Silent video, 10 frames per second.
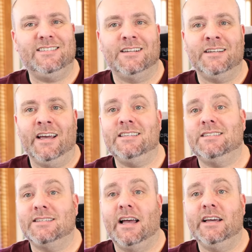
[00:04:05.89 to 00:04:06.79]
It's a nice
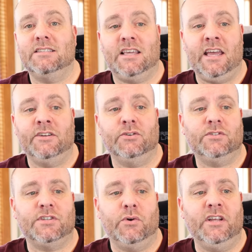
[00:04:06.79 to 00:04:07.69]
size candle.
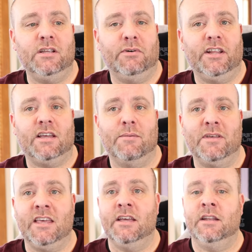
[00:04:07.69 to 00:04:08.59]
So anybody
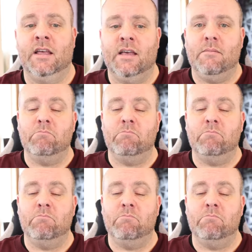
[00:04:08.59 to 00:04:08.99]
coming in,